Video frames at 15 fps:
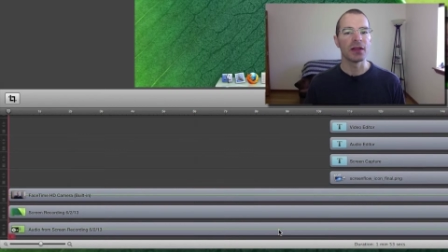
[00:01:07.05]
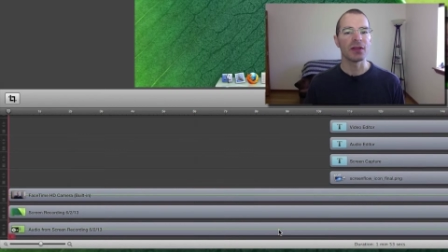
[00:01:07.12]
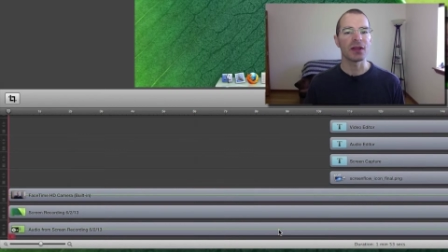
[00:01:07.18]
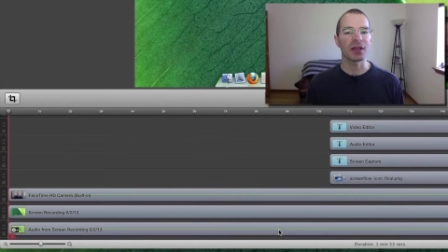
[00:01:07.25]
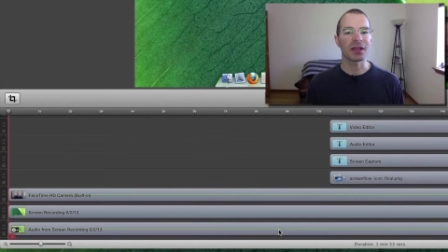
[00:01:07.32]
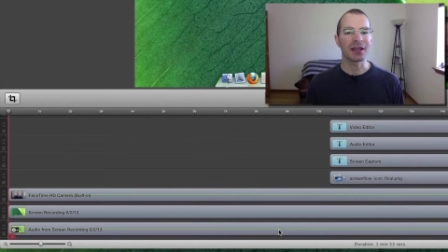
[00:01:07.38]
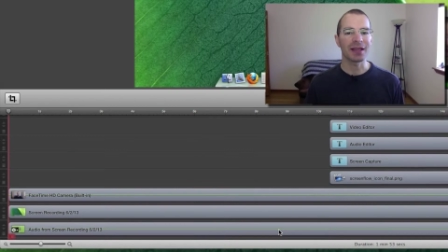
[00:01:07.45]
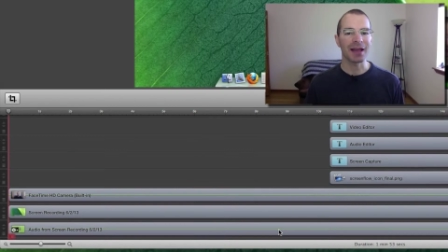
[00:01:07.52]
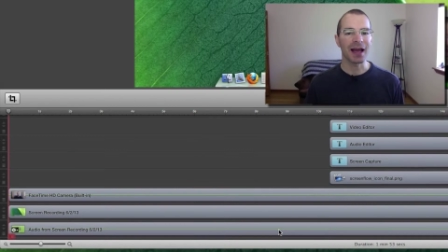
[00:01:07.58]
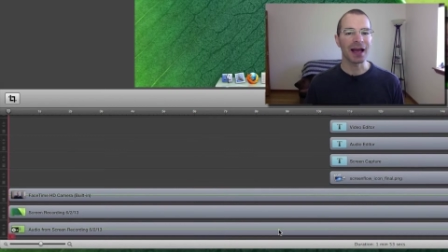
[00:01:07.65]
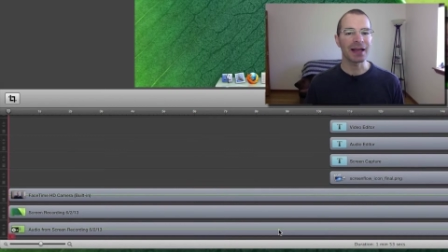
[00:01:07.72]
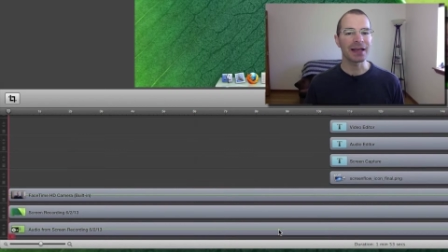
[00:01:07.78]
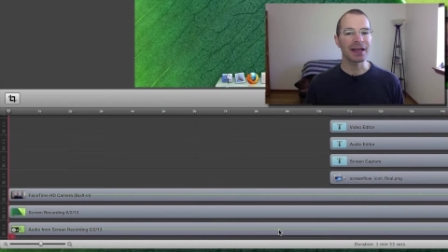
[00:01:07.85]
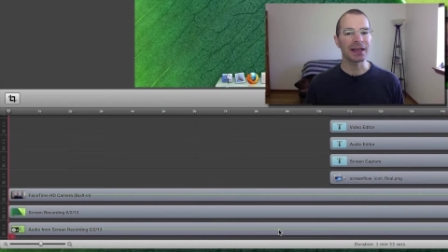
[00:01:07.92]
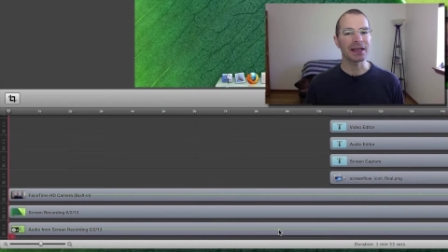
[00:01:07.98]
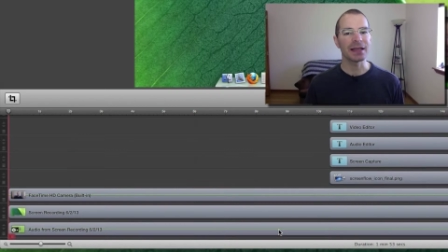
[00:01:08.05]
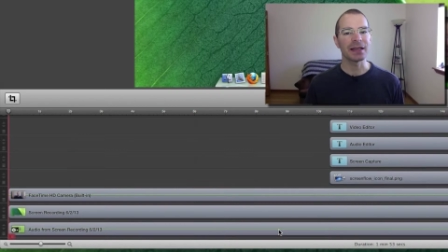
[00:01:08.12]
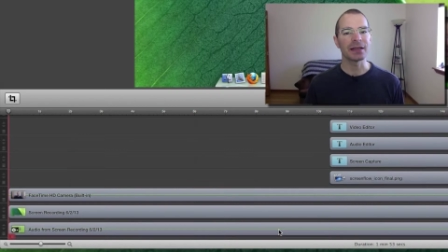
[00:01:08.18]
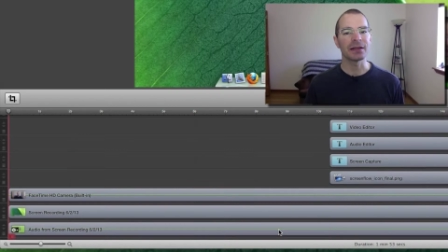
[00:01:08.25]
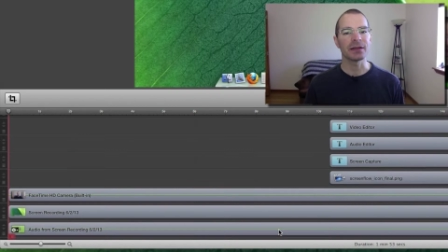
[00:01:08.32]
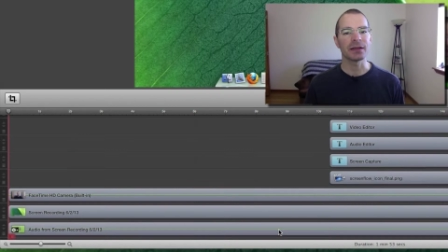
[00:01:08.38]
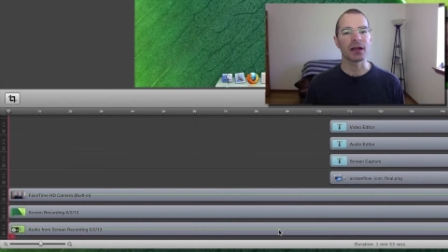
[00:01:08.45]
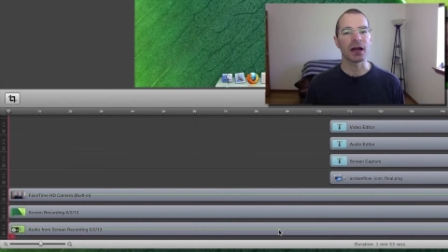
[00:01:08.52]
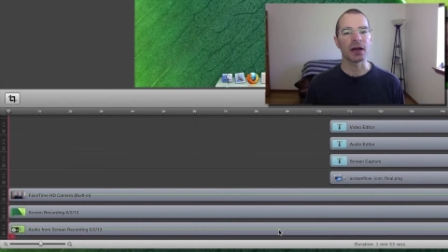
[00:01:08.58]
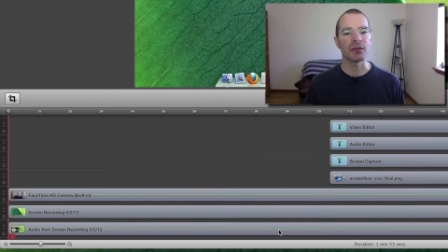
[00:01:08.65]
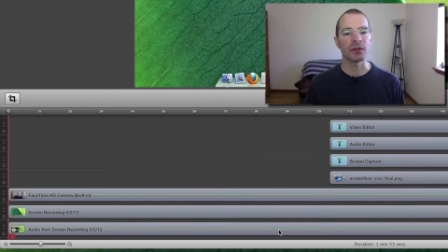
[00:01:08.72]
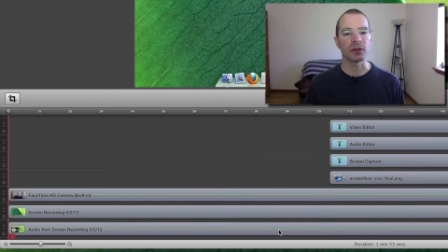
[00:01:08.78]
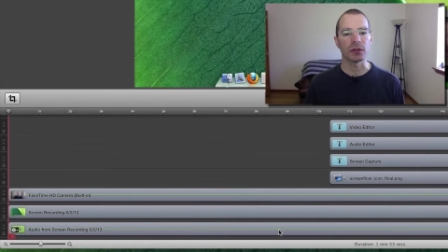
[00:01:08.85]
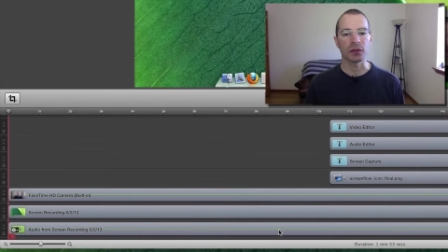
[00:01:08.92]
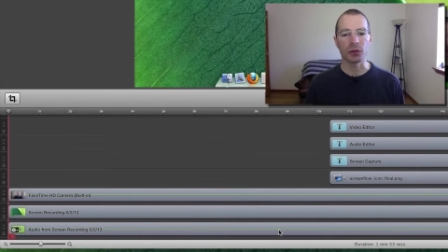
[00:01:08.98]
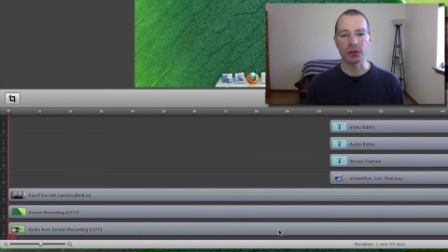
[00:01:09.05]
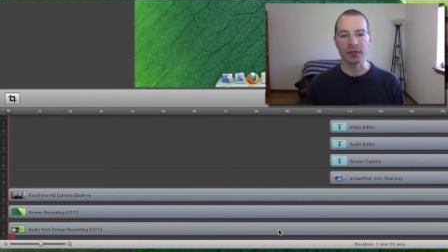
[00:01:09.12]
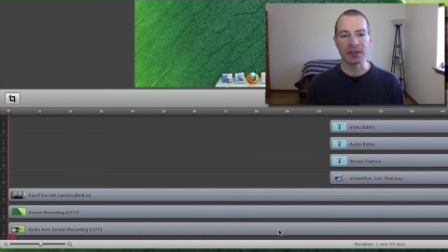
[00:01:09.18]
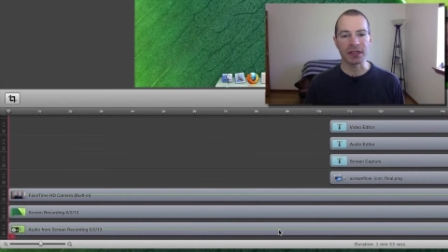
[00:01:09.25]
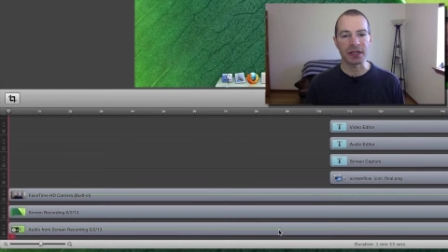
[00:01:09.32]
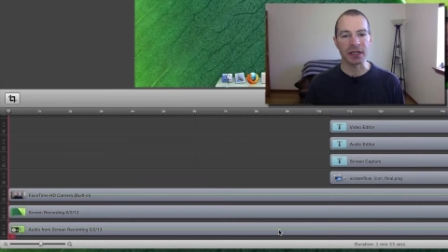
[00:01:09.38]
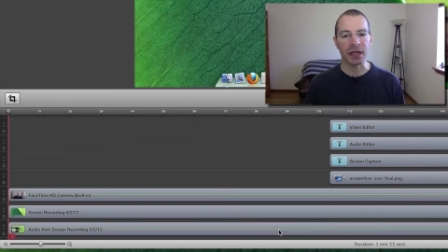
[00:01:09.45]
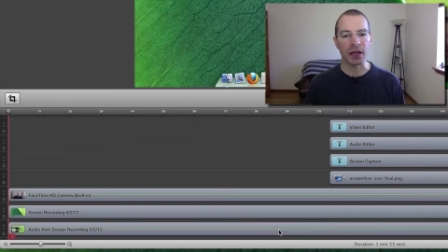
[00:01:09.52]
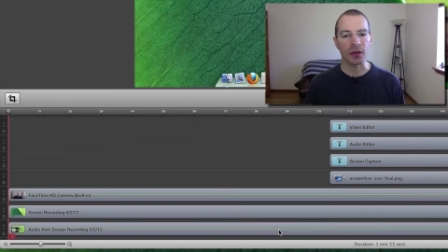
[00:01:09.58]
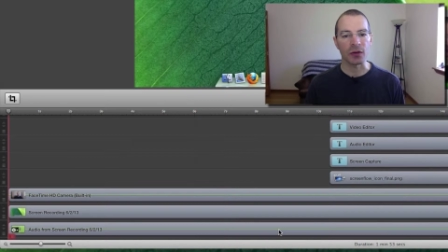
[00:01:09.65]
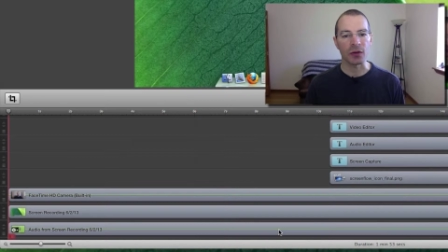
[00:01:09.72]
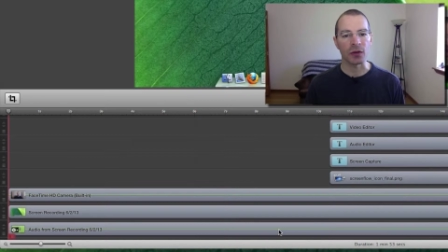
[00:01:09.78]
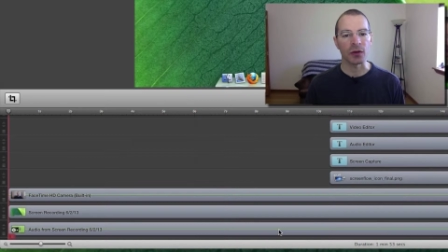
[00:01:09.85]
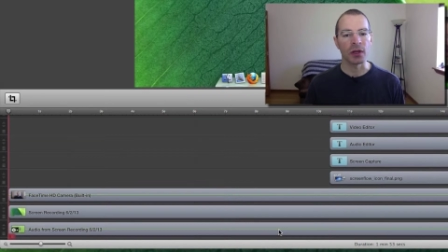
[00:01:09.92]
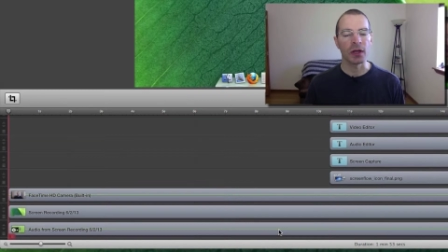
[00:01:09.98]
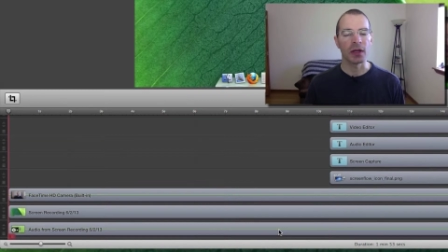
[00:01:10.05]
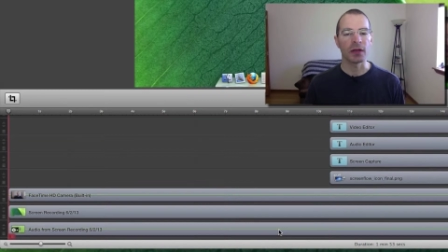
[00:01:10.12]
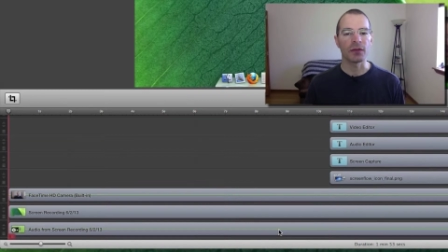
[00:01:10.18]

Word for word: they can kind of get convoluted together